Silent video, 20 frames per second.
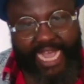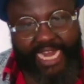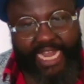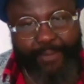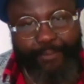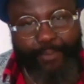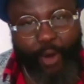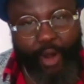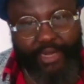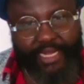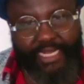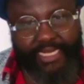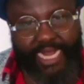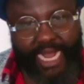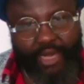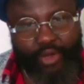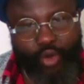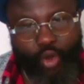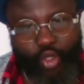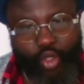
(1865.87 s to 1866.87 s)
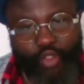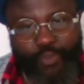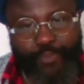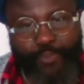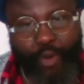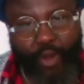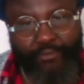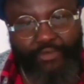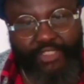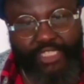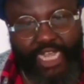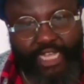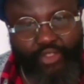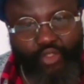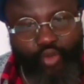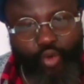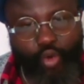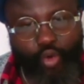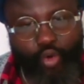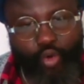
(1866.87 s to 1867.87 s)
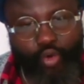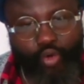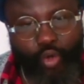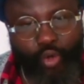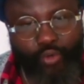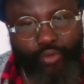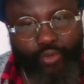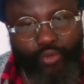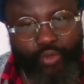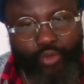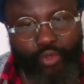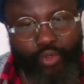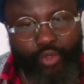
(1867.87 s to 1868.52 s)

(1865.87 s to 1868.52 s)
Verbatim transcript: anybody that knows Prof. Charles Soludo